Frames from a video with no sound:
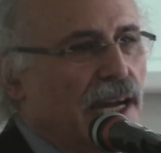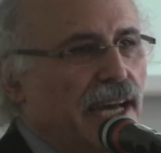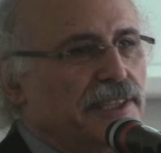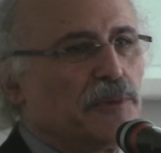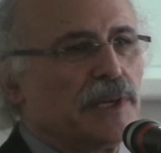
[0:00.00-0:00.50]

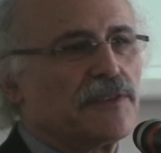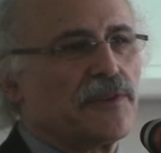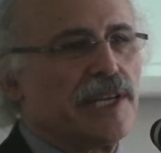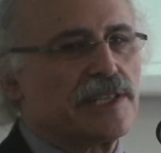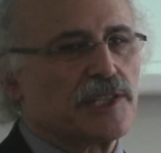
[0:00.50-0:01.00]
I think one of
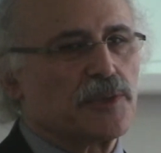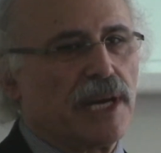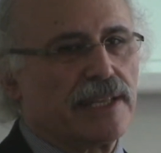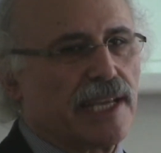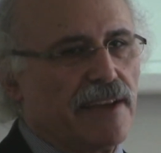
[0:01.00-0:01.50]
the reasons
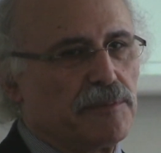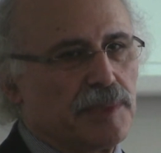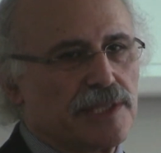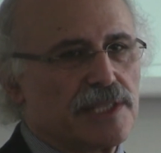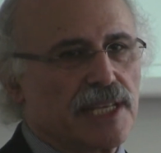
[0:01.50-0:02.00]
why the
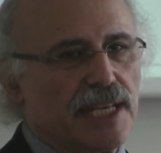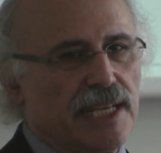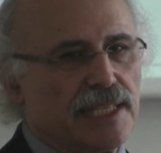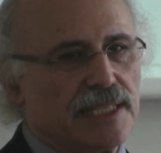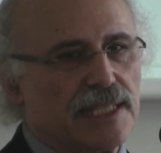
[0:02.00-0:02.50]
government
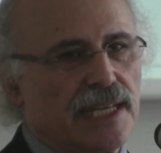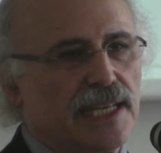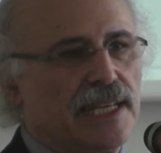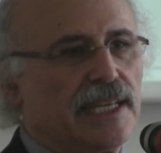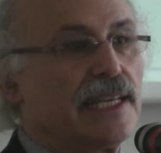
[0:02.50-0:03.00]

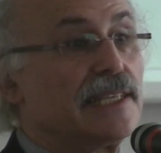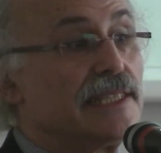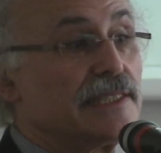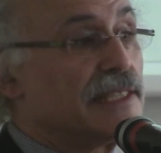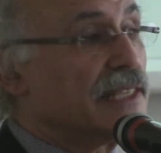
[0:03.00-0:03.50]
in
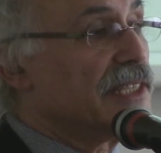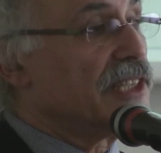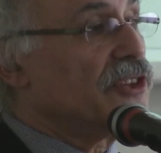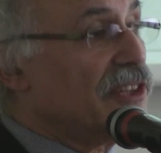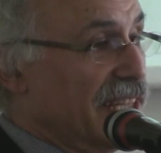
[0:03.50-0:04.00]
England
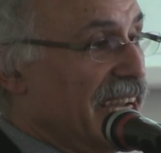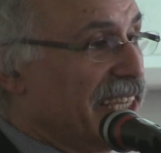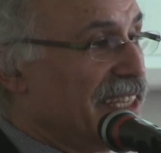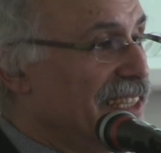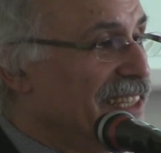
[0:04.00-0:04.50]
did not
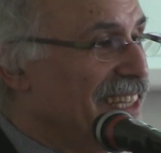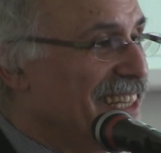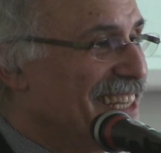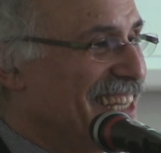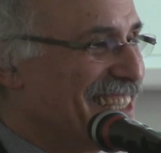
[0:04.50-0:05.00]
like
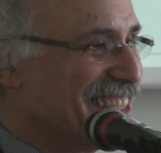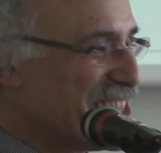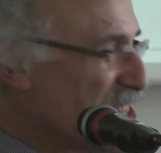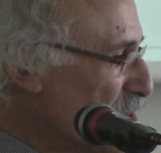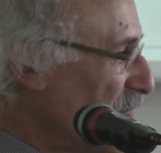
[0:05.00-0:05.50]

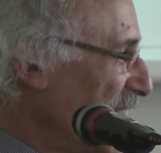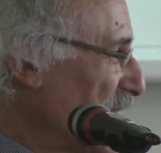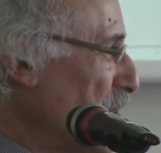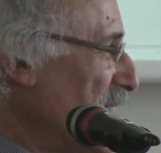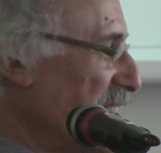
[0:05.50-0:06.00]

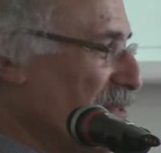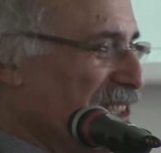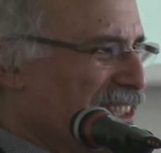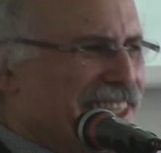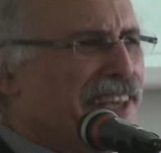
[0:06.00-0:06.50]
decision-making capacity
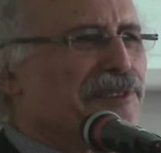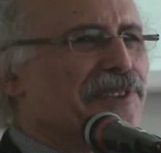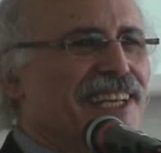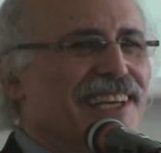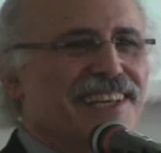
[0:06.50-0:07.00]
was because they
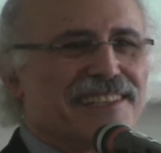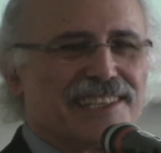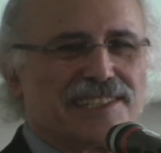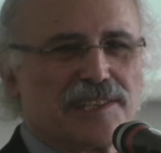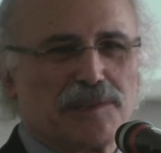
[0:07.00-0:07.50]
thought
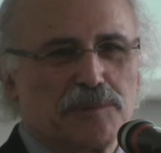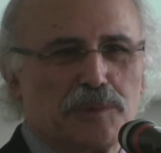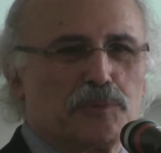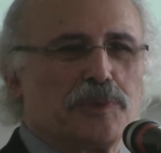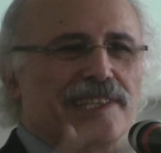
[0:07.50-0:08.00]
that they
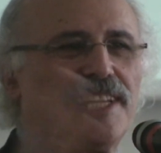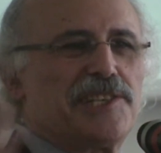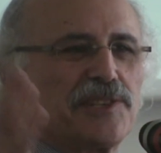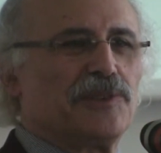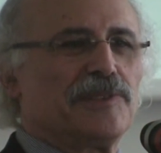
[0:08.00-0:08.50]
would
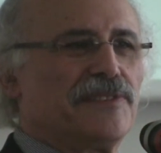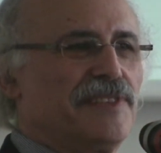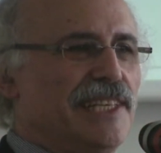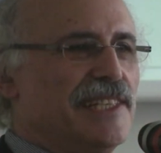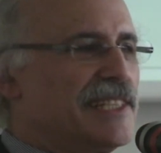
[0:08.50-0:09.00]
release all
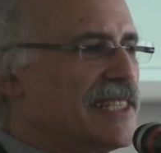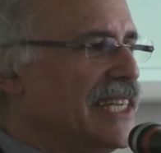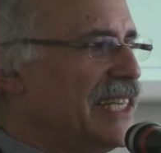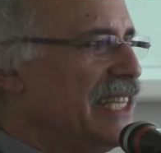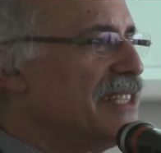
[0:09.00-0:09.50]
of these
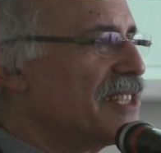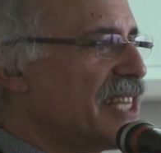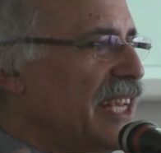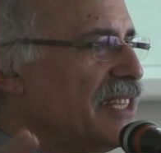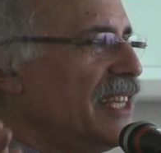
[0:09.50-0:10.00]

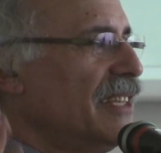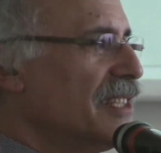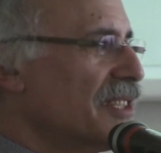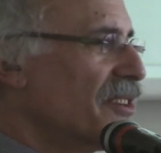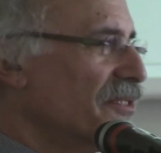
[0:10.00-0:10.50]
insane
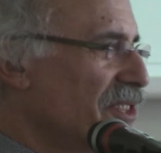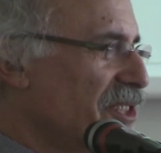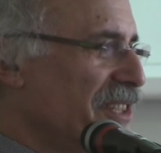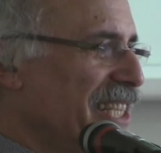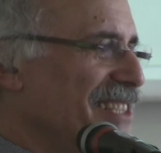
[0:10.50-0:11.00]
killers on the
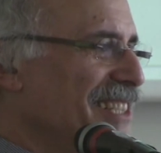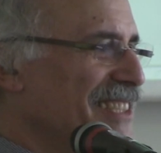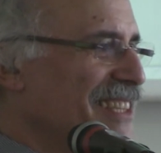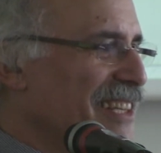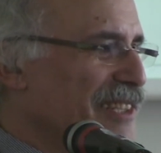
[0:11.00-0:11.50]
streets,
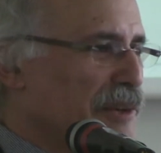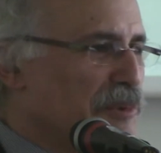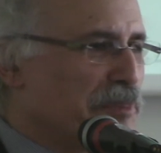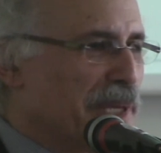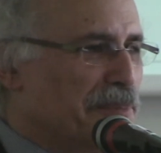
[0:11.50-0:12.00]
that they
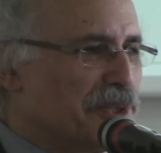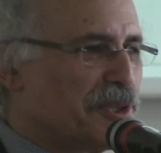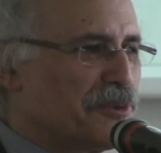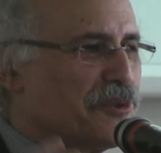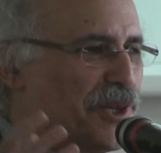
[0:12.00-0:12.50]
wouldn't be able
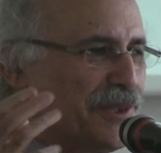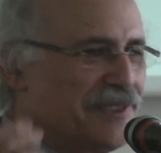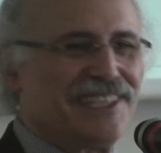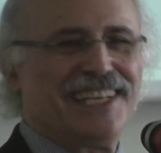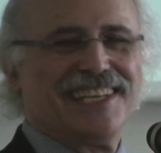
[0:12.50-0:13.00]
to control